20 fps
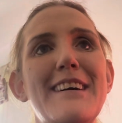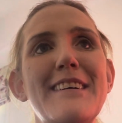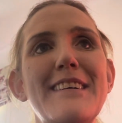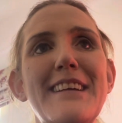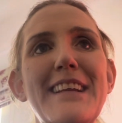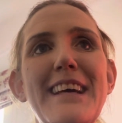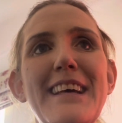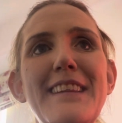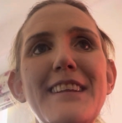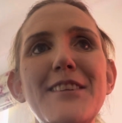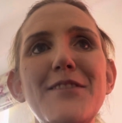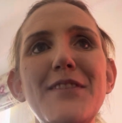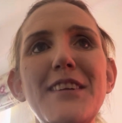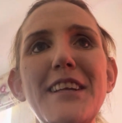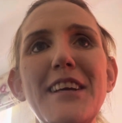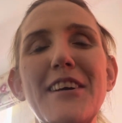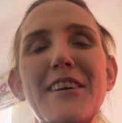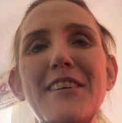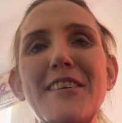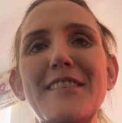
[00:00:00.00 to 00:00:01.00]
I'm going to end this
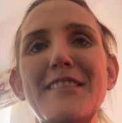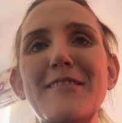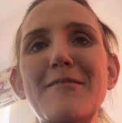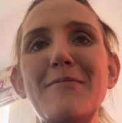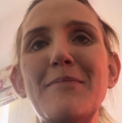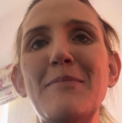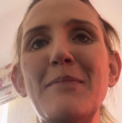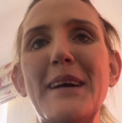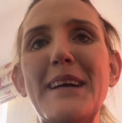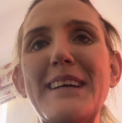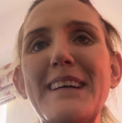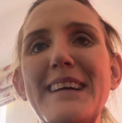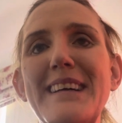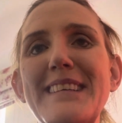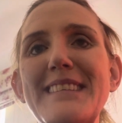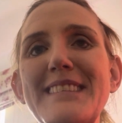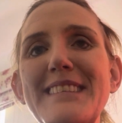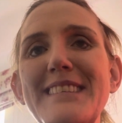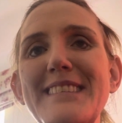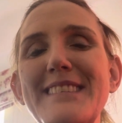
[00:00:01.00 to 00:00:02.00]
video. Bye,
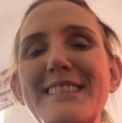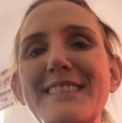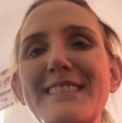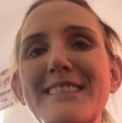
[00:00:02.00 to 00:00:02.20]
guys.